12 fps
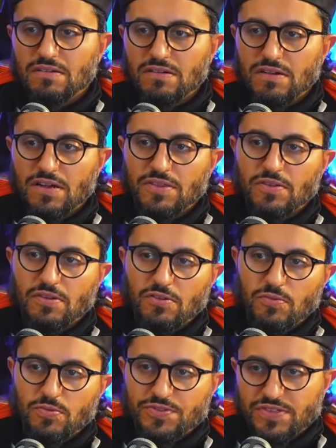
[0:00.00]
on the
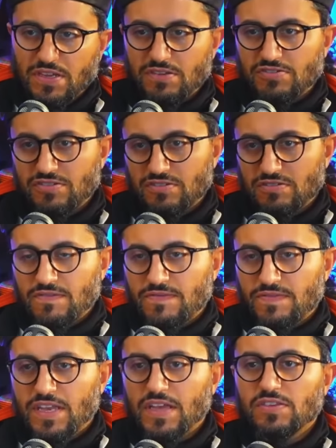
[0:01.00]
global stage.
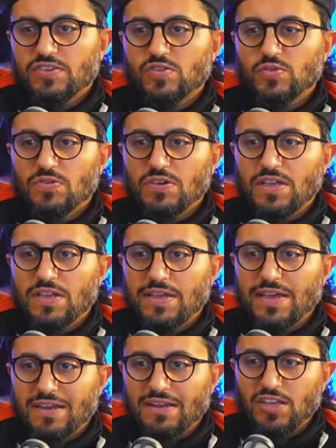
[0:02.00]
And the story
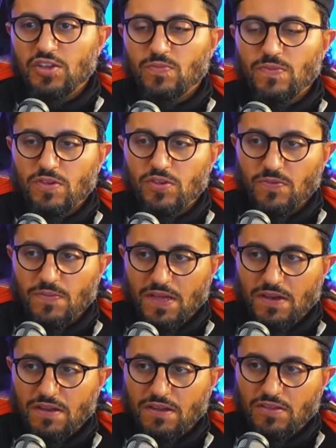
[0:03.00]
cannot, hum,
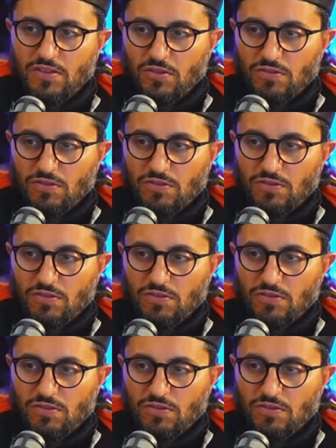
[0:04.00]
humanity, the hu,